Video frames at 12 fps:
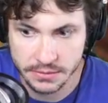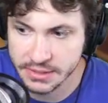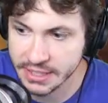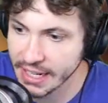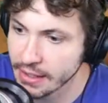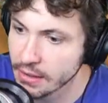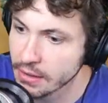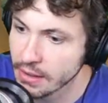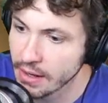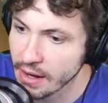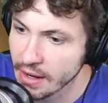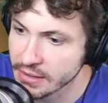Did I
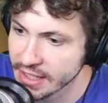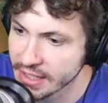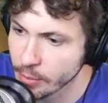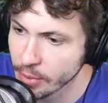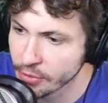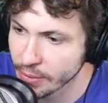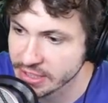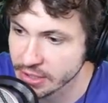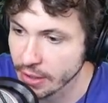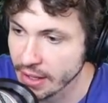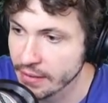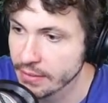did I go both ways?
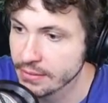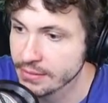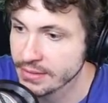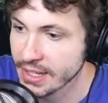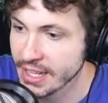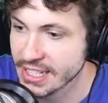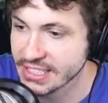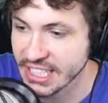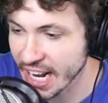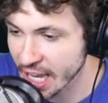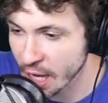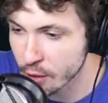No, I
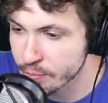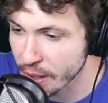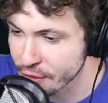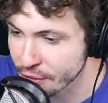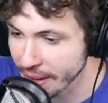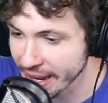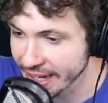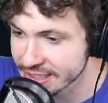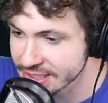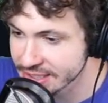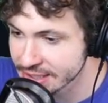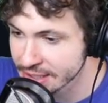did I go both ways?
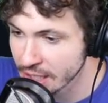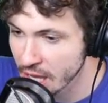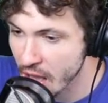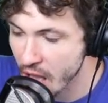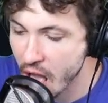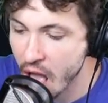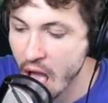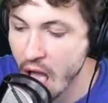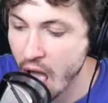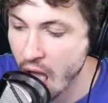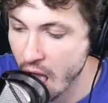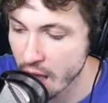Doors
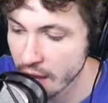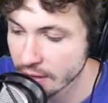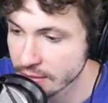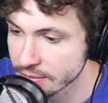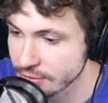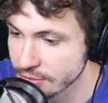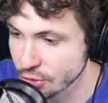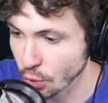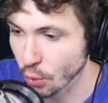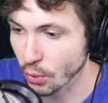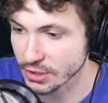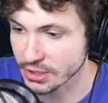locked.
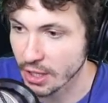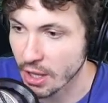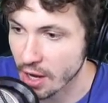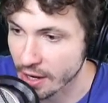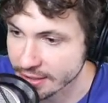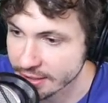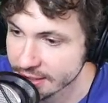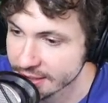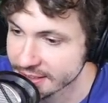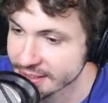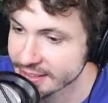Doors locked.